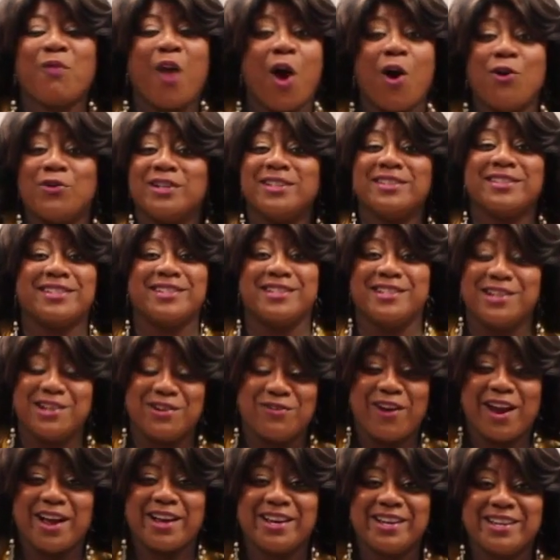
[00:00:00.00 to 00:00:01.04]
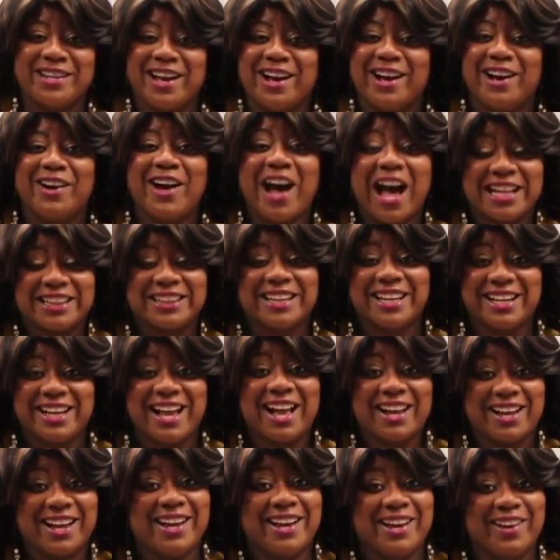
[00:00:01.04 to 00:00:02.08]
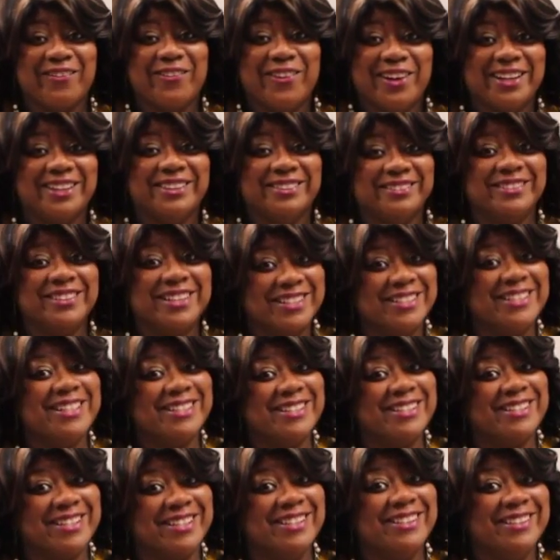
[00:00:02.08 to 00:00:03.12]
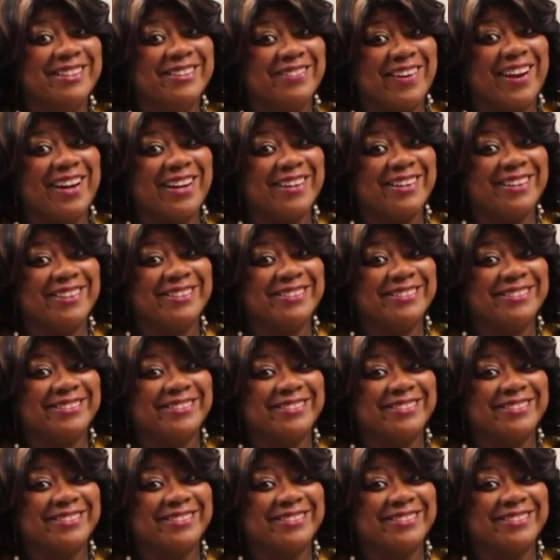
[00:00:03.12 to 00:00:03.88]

Oh, this is good right here, y'all. I think I can't wait, because this is good right here.